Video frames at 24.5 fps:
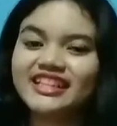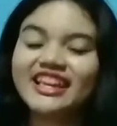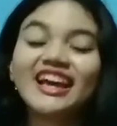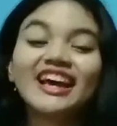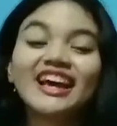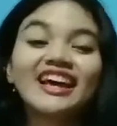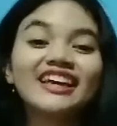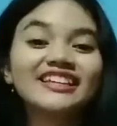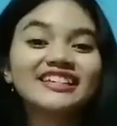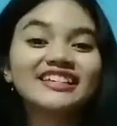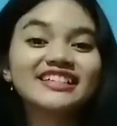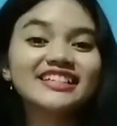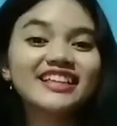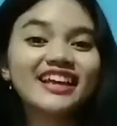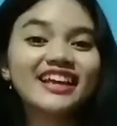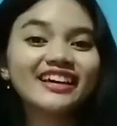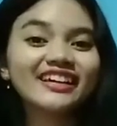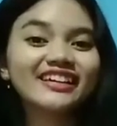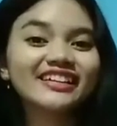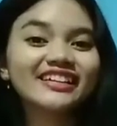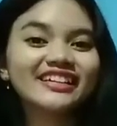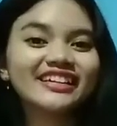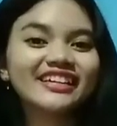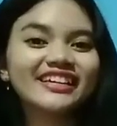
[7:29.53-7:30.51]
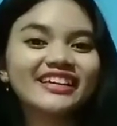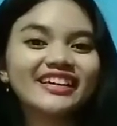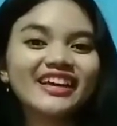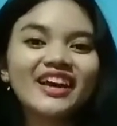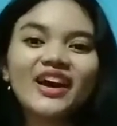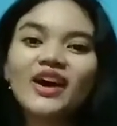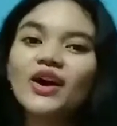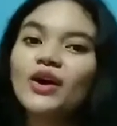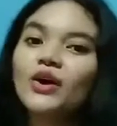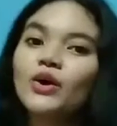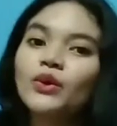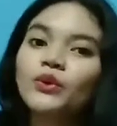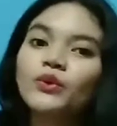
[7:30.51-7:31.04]
Yeah, exactly.
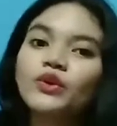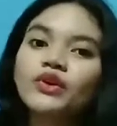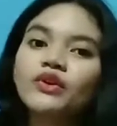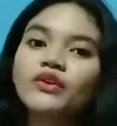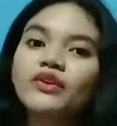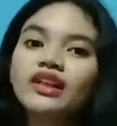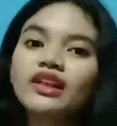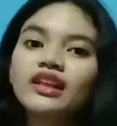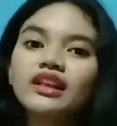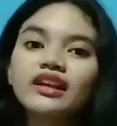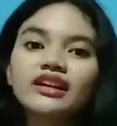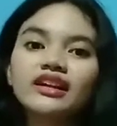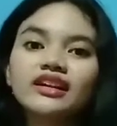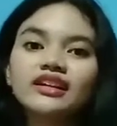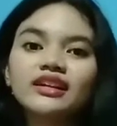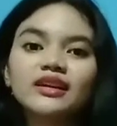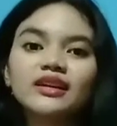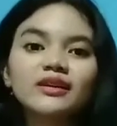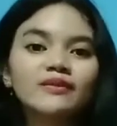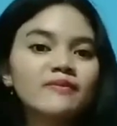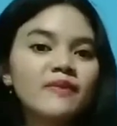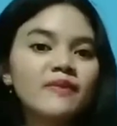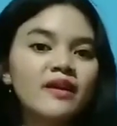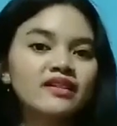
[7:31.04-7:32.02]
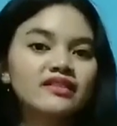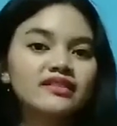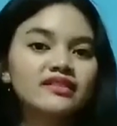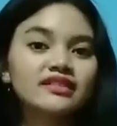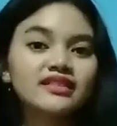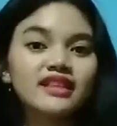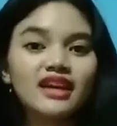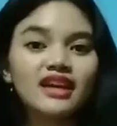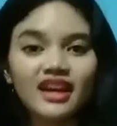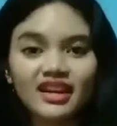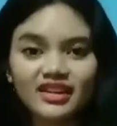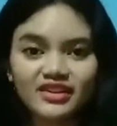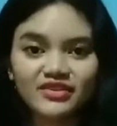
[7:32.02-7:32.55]
We will learn about
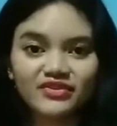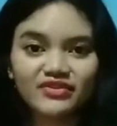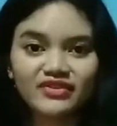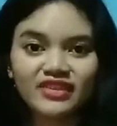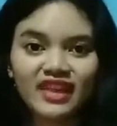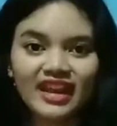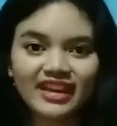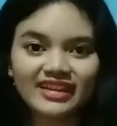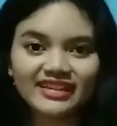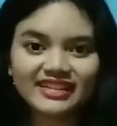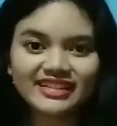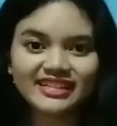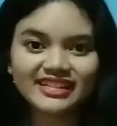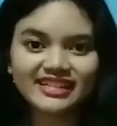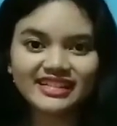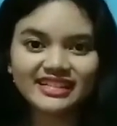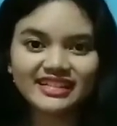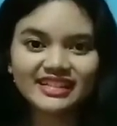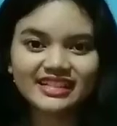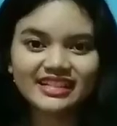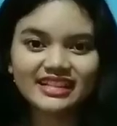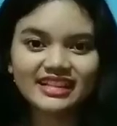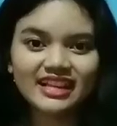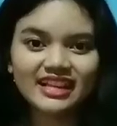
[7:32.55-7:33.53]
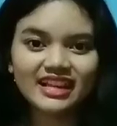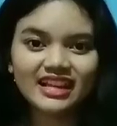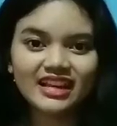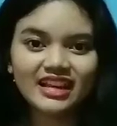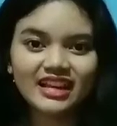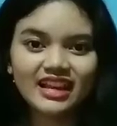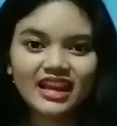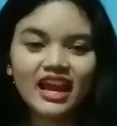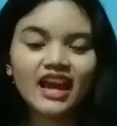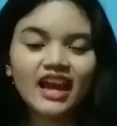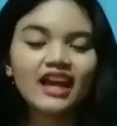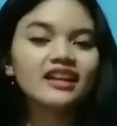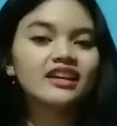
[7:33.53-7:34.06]
narrative text.
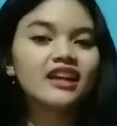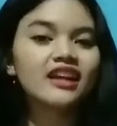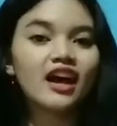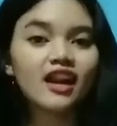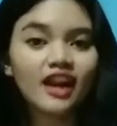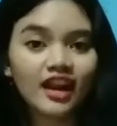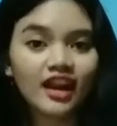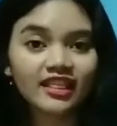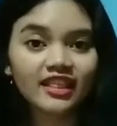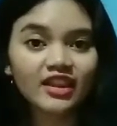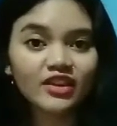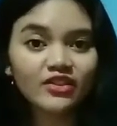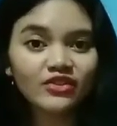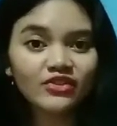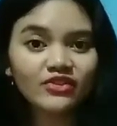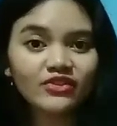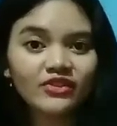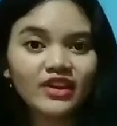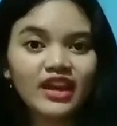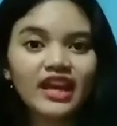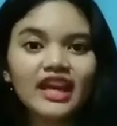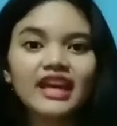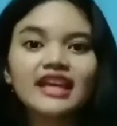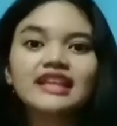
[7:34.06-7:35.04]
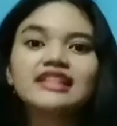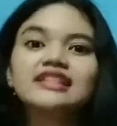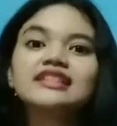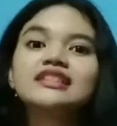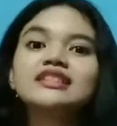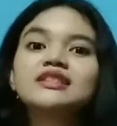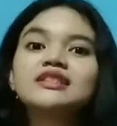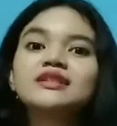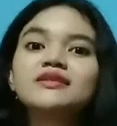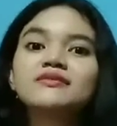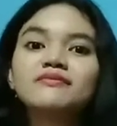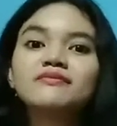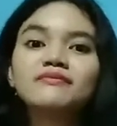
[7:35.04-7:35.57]
Narrative is
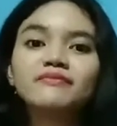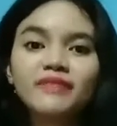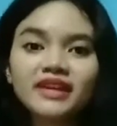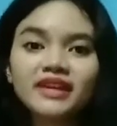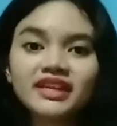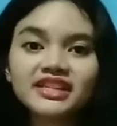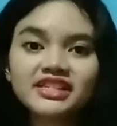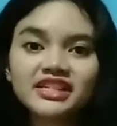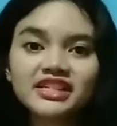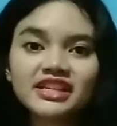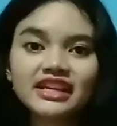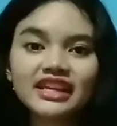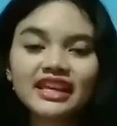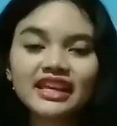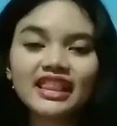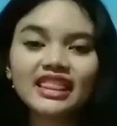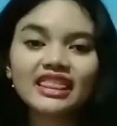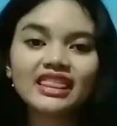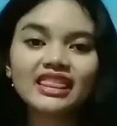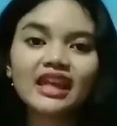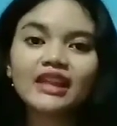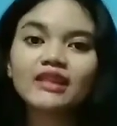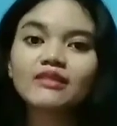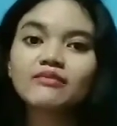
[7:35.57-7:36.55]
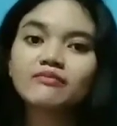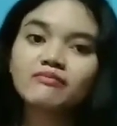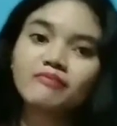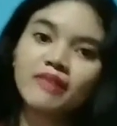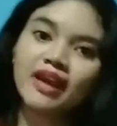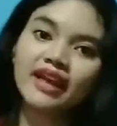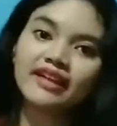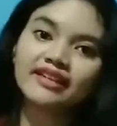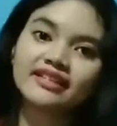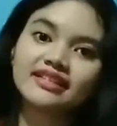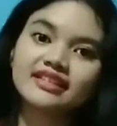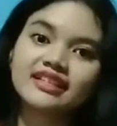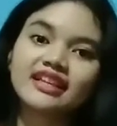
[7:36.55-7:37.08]
the magic that
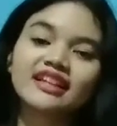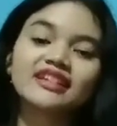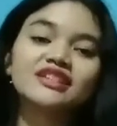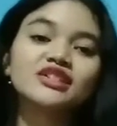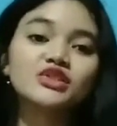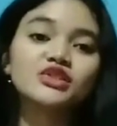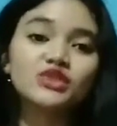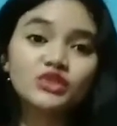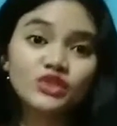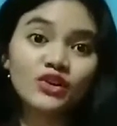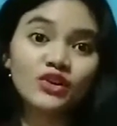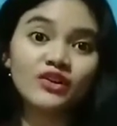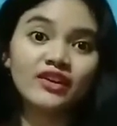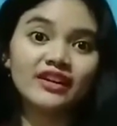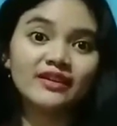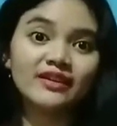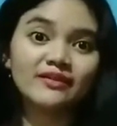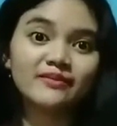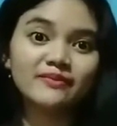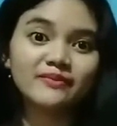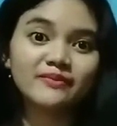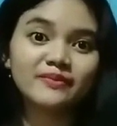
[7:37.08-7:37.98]
makes a story.